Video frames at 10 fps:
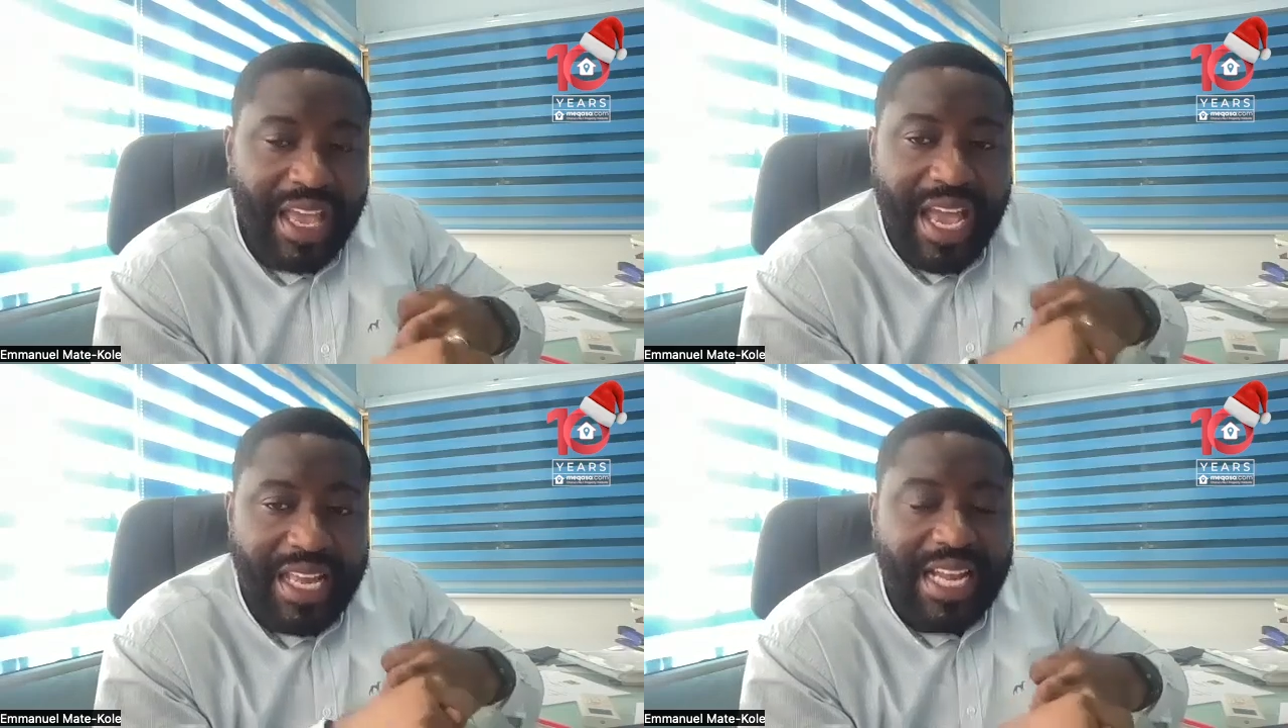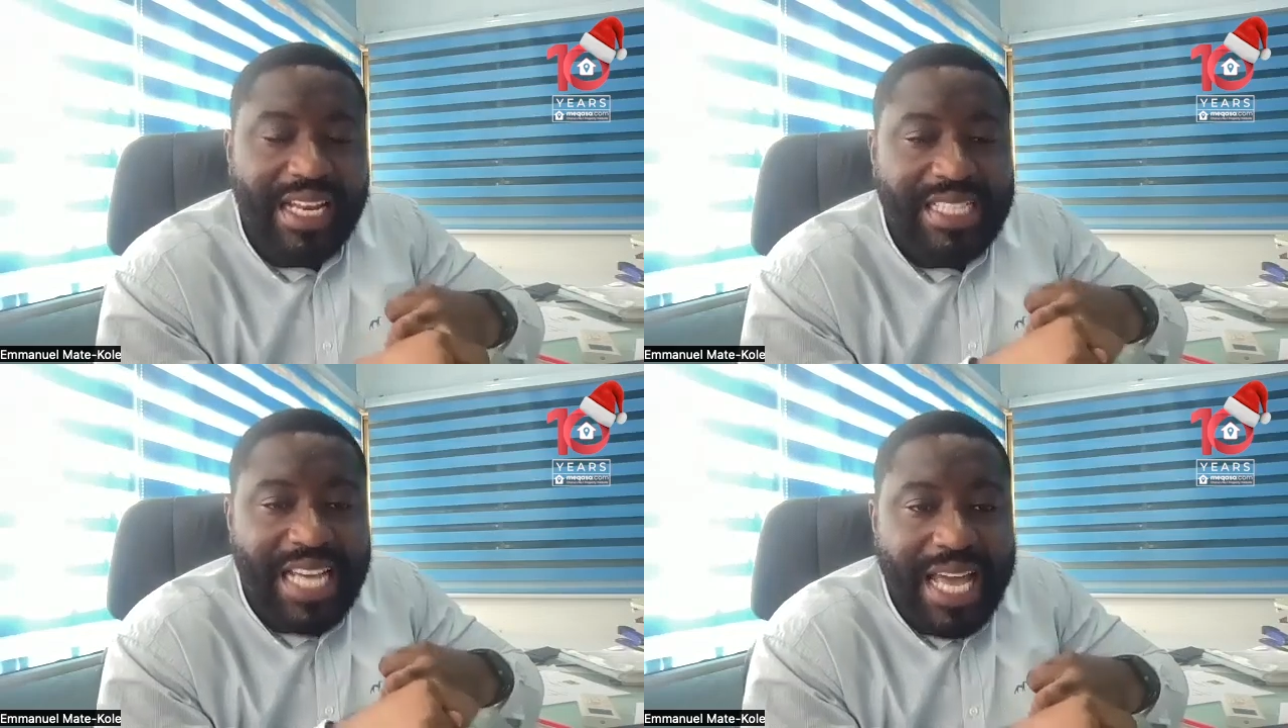And at
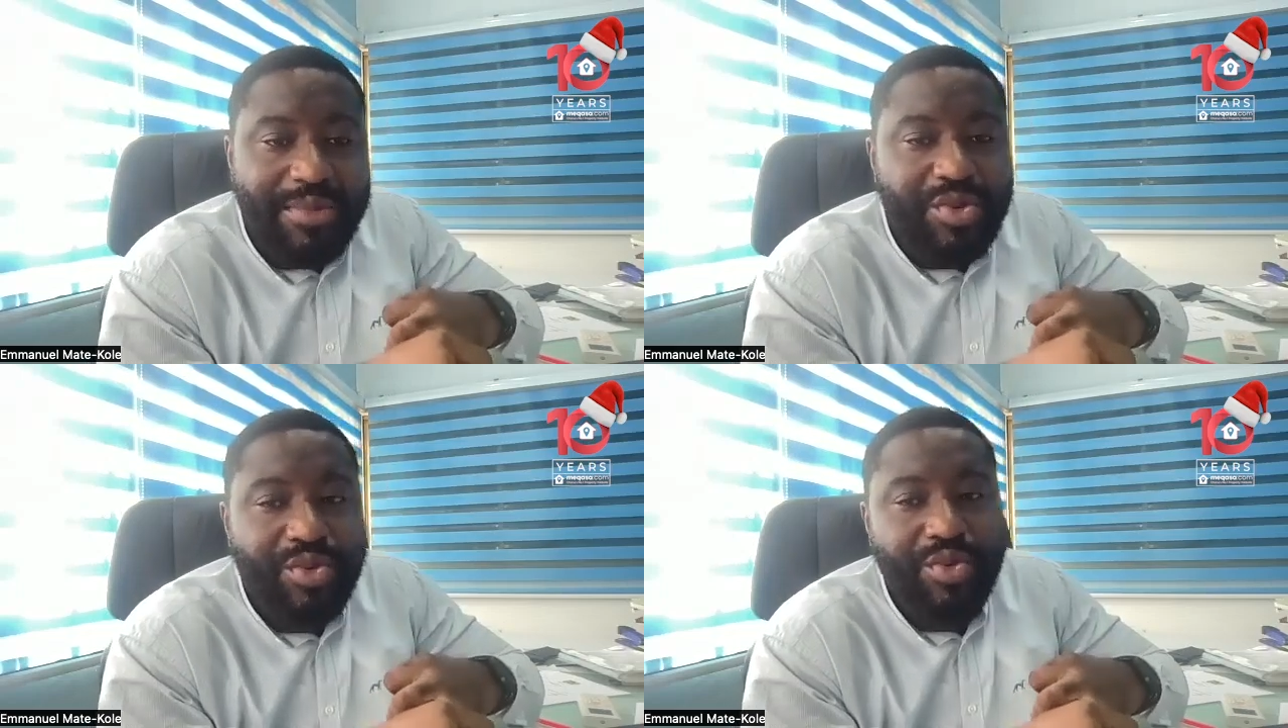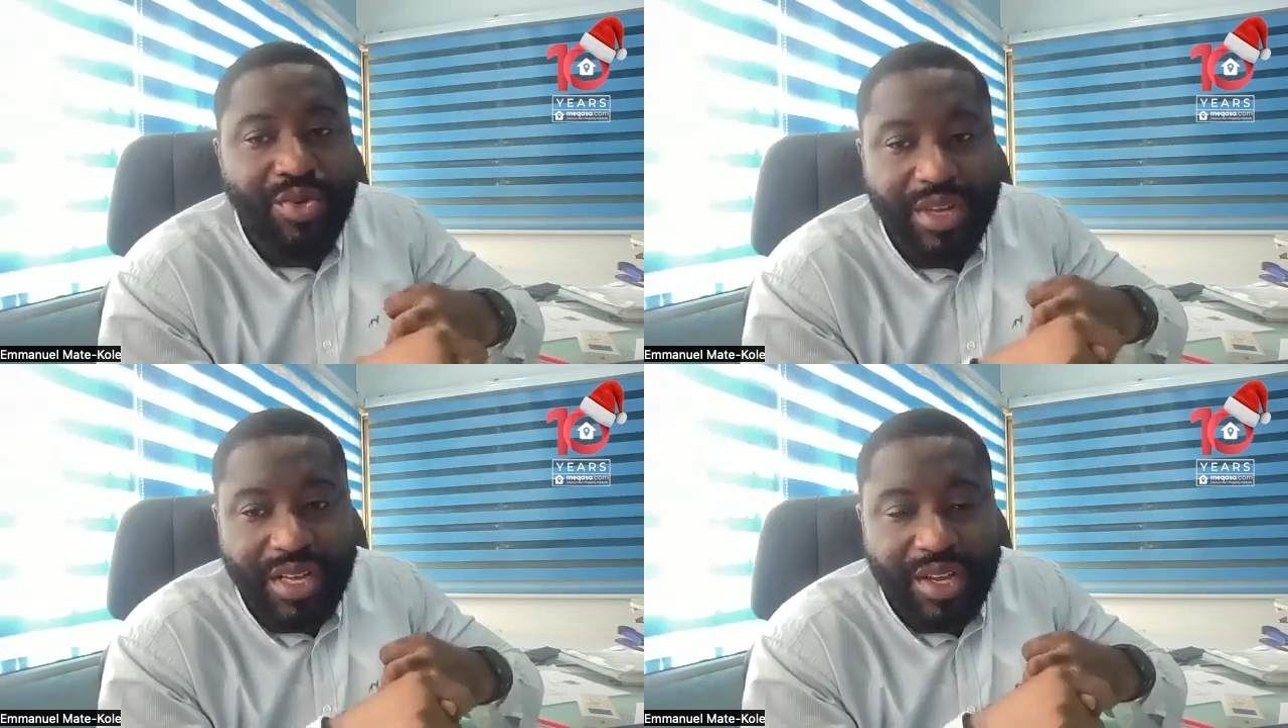the time
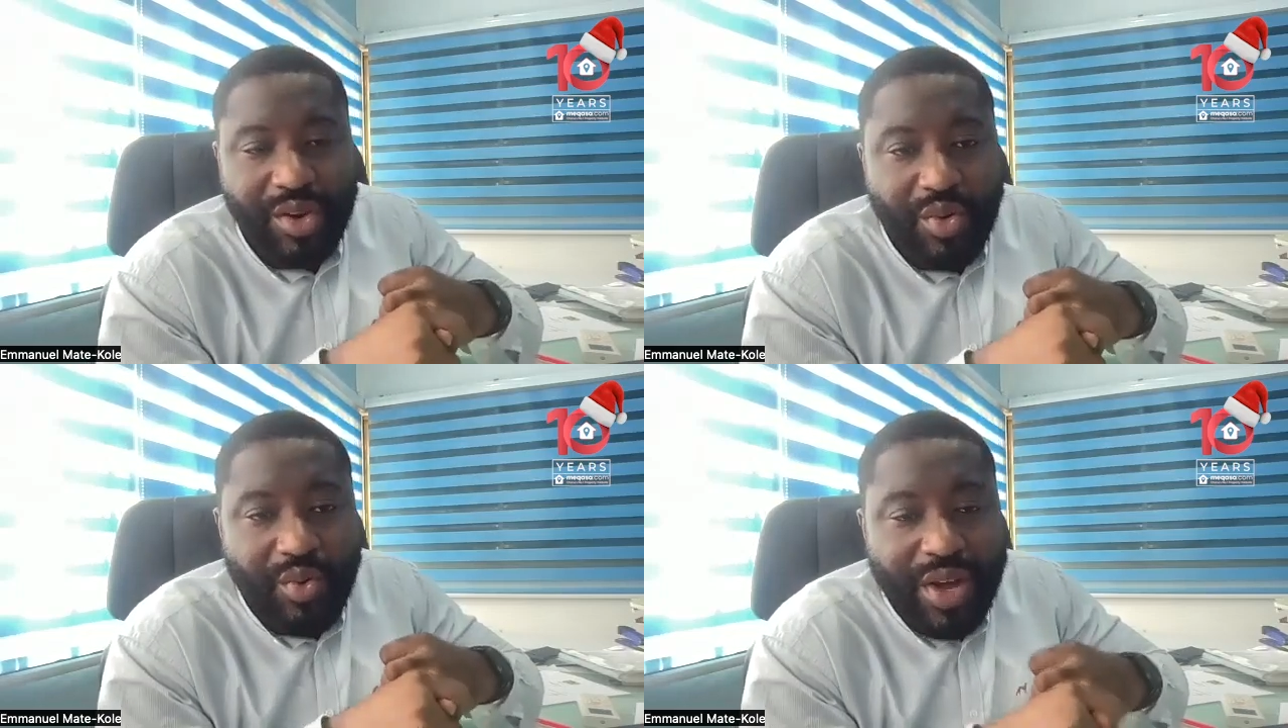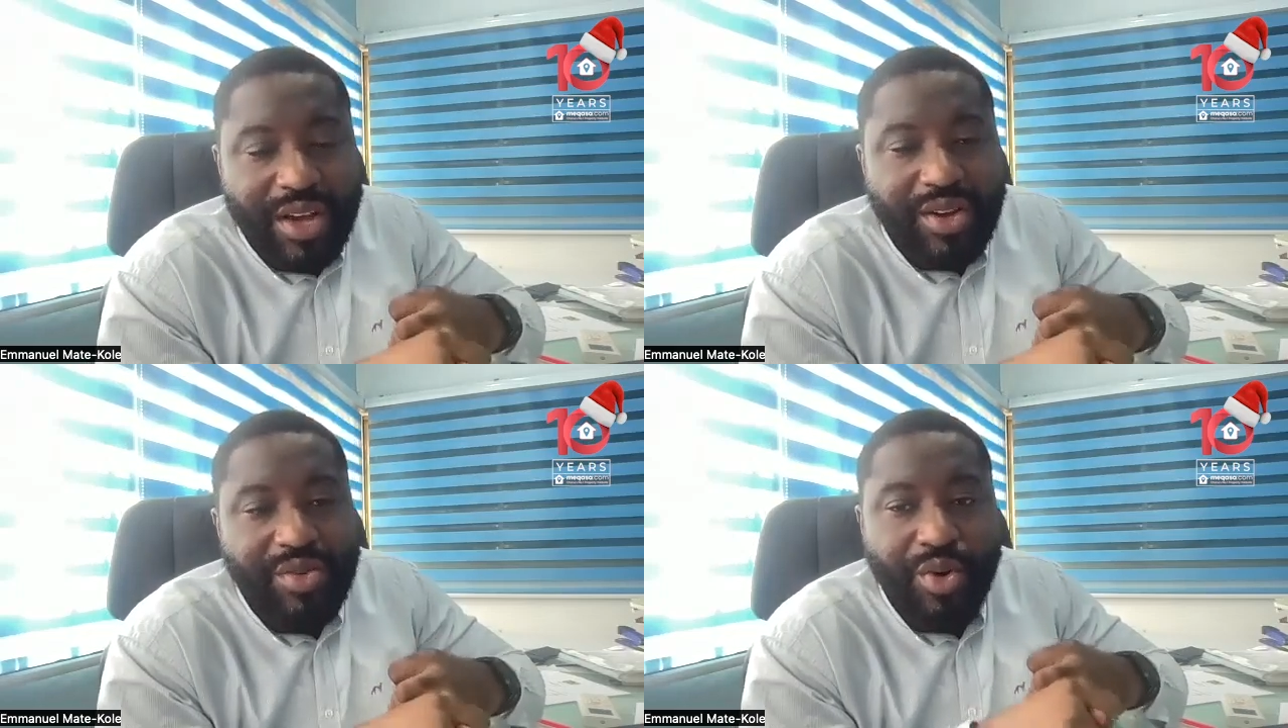you
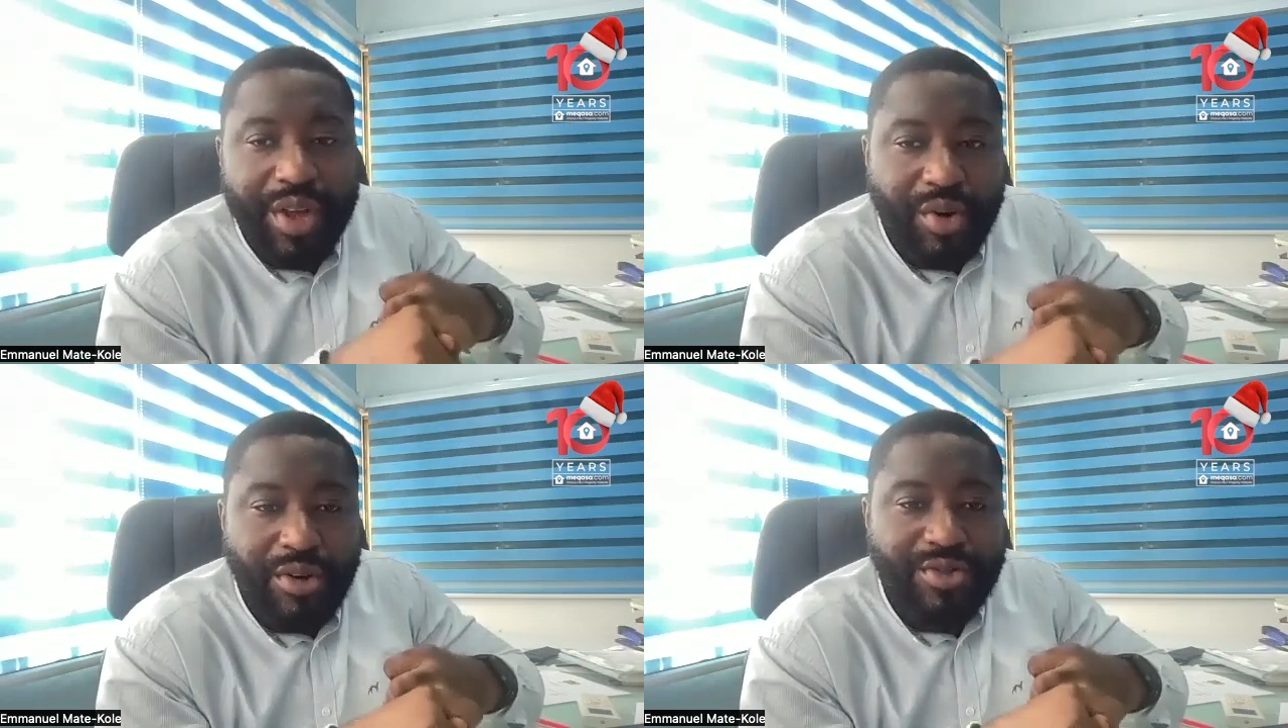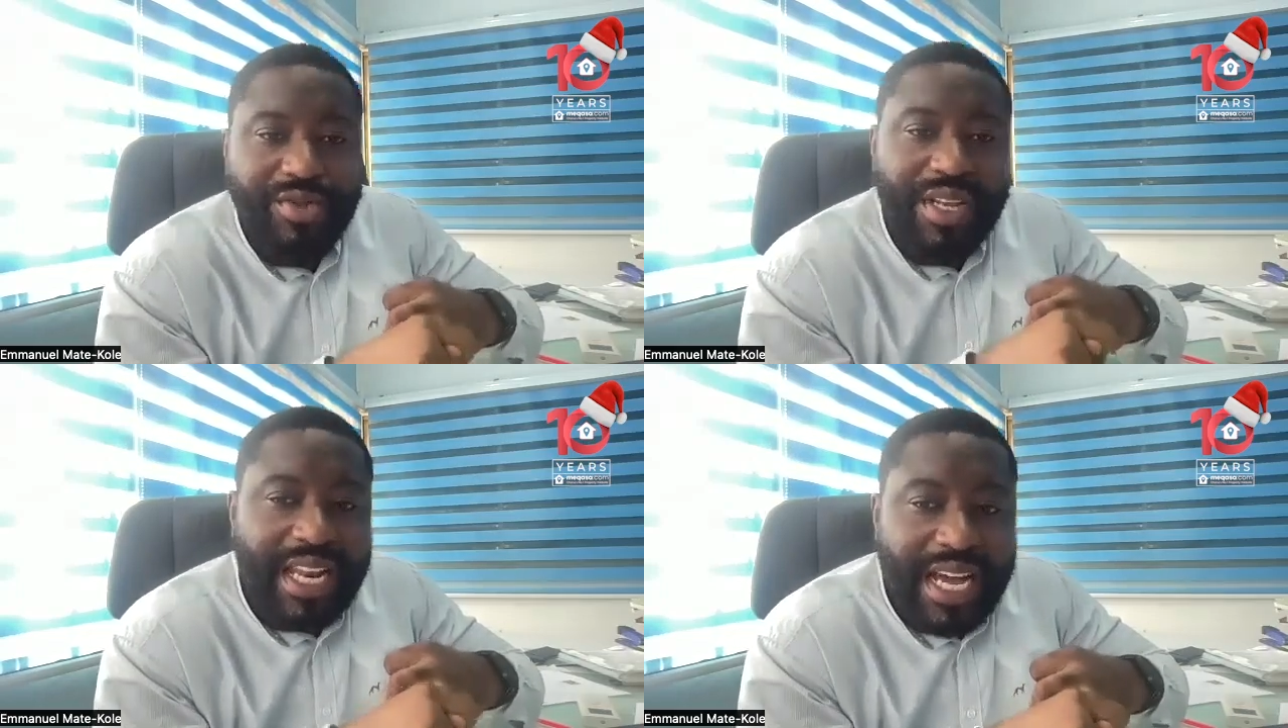were going onto
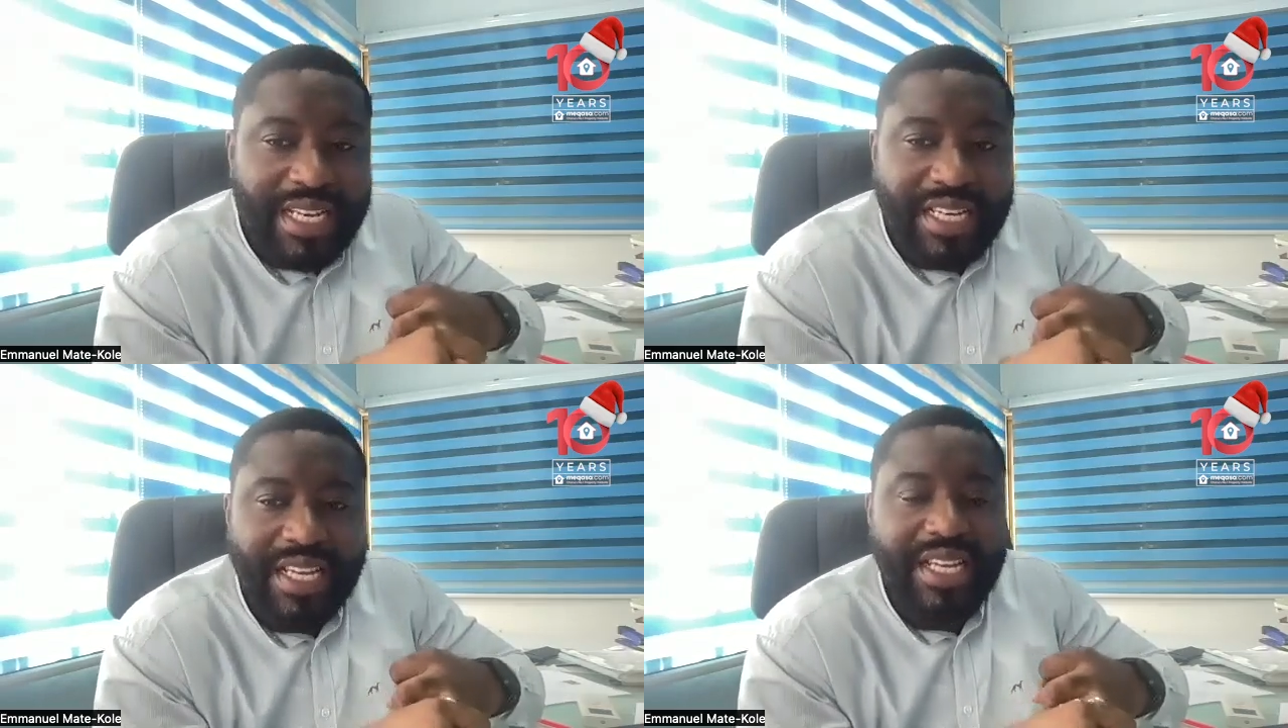the land,